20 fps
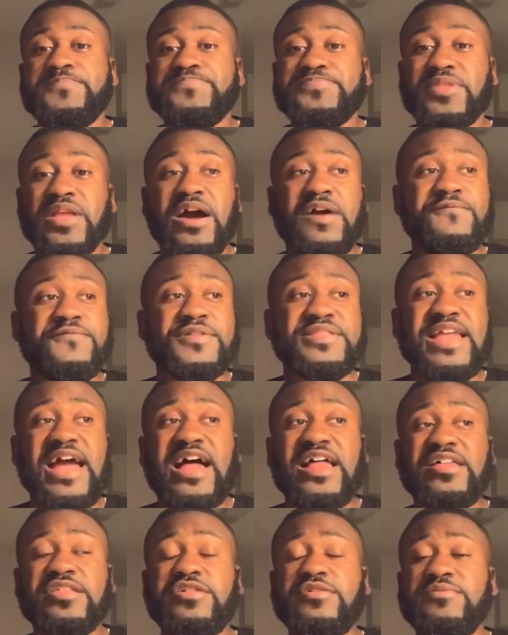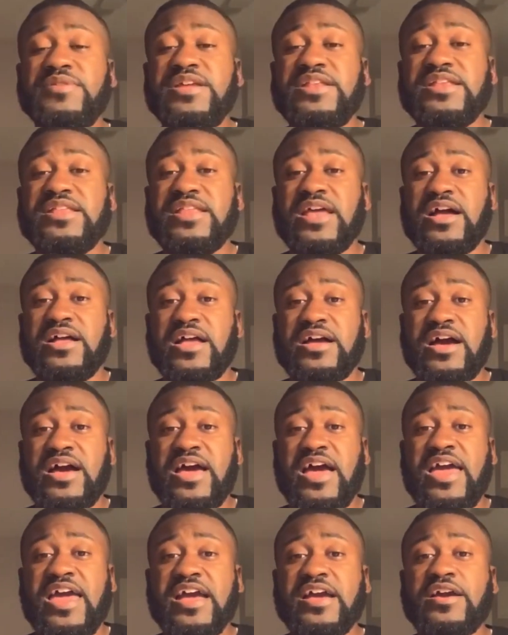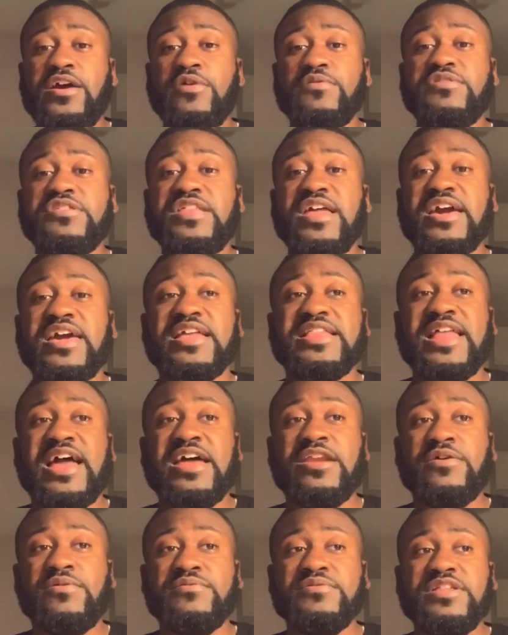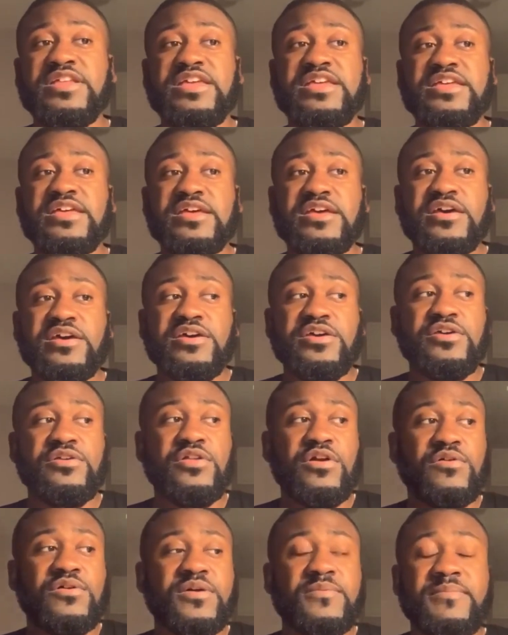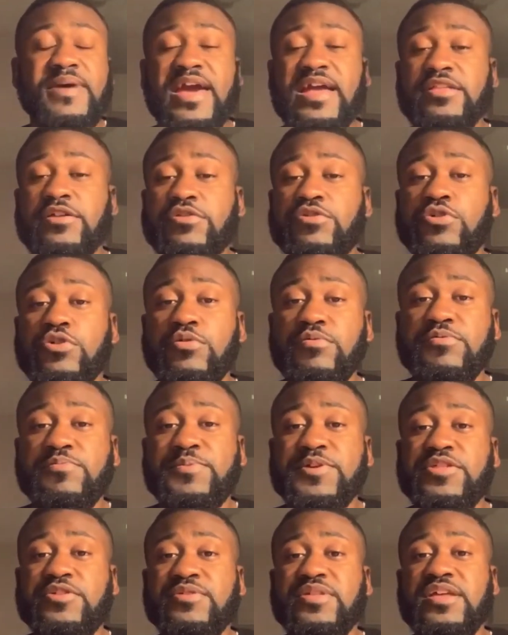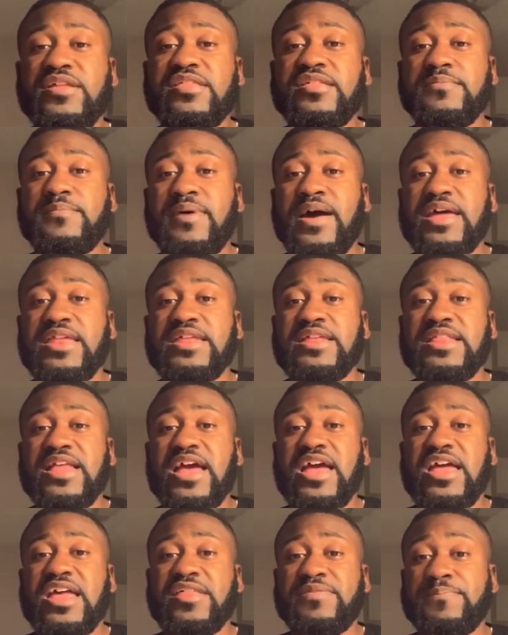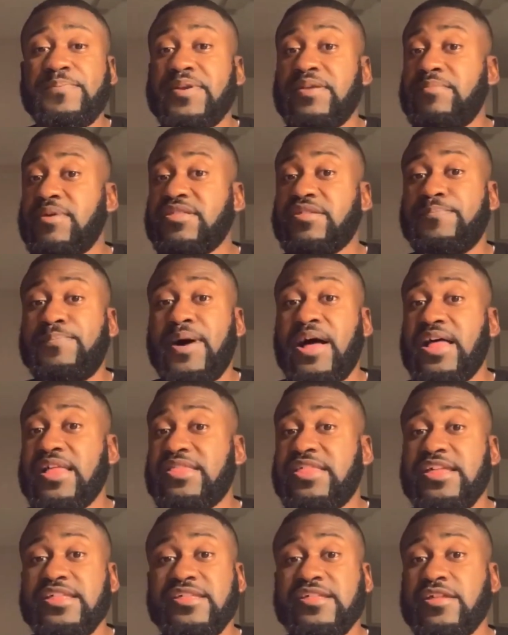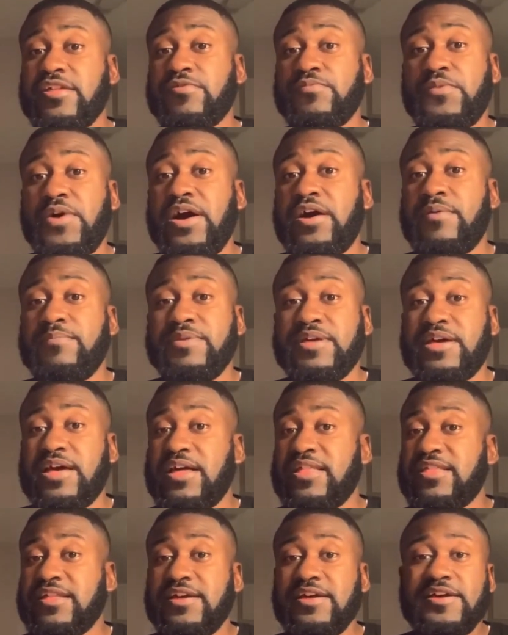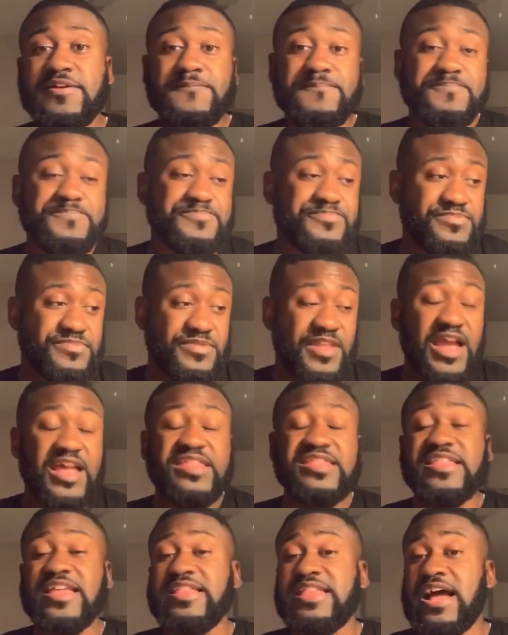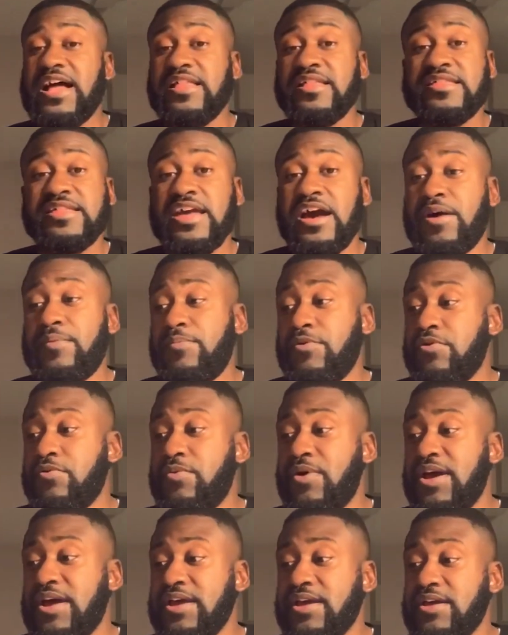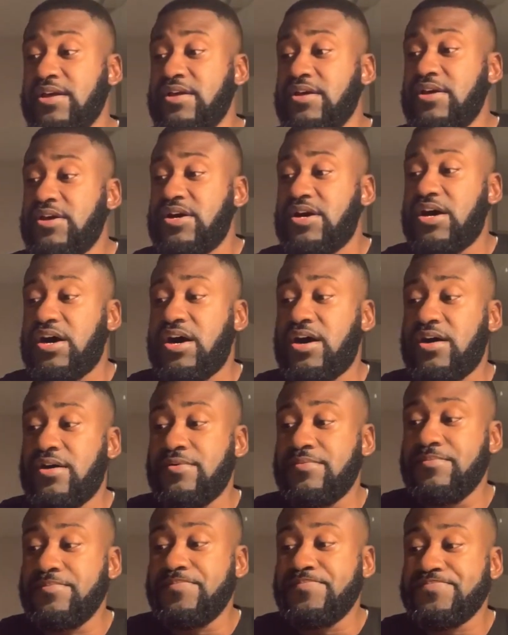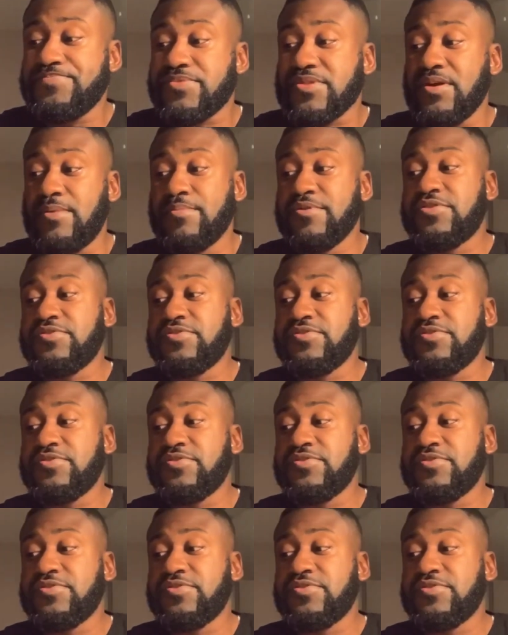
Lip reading: for Dallas, you need a head coach that can not only, you know, command the troops, but you need somebody that is pretty much a politician as well, because that's the Dallas Cowboy way. Number